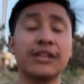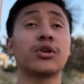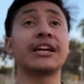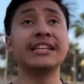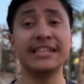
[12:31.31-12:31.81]
so
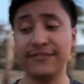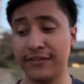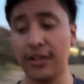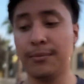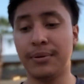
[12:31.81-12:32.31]
I can
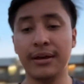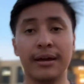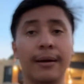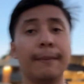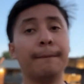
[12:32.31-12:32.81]
develop
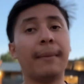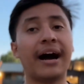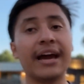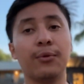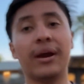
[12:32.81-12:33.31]

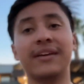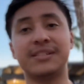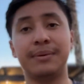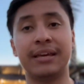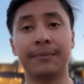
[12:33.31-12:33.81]
my way of
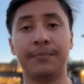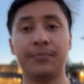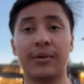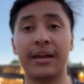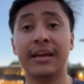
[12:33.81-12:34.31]
speaking,
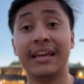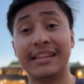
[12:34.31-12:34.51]
right?